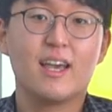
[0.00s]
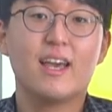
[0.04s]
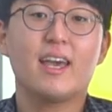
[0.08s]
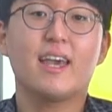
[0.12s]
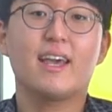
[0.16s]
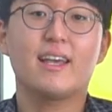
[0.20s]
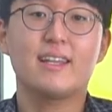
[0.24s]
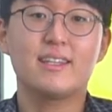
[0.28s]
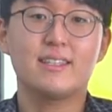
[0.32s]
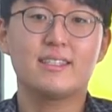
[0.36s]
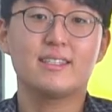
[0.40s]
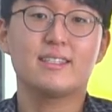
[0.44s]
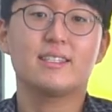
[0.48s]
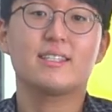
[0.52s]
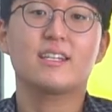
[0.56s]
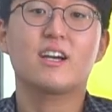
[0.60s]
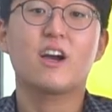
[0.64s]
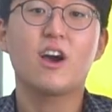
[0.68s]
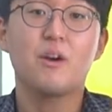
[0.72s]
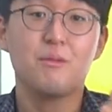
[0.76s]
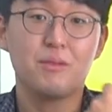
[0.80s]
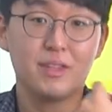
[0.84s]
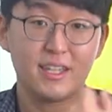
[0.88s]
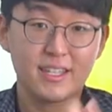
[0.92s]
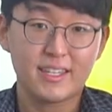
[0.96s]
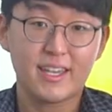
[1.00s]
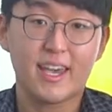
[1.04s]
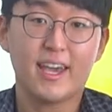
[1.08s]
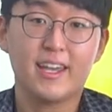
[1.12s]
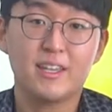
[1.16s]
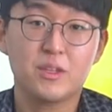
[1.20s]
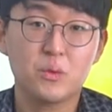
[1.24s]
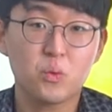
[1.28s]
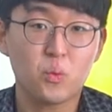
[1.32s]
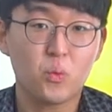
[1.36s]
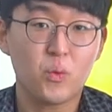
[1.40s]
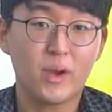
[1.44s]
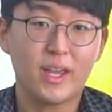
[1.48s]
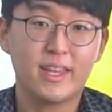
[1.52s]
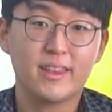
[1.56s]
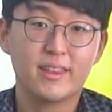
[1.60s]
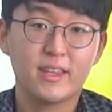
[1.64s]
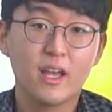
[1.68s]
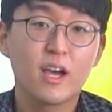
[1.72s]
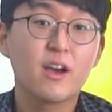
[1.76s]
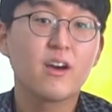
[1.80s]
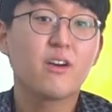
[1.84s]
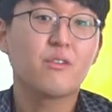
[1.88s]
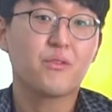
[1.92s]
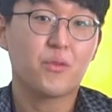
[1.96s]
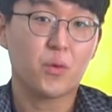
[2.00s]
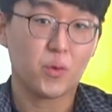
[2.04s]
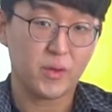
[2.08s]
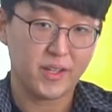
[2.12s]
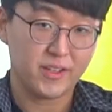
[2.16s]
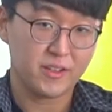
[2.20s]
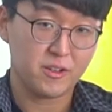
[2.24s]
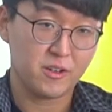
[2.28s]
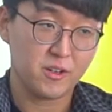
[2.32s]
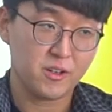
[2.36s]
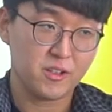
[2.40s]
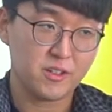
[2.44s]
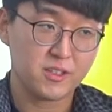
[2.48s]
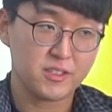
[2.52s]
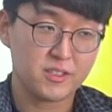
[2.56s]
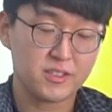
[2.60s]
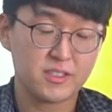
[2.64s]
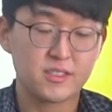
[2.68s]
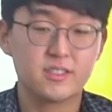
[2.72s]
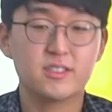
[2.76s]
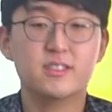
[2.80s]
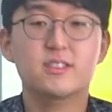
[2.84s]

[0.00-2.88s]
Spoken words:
and communicate with foreigners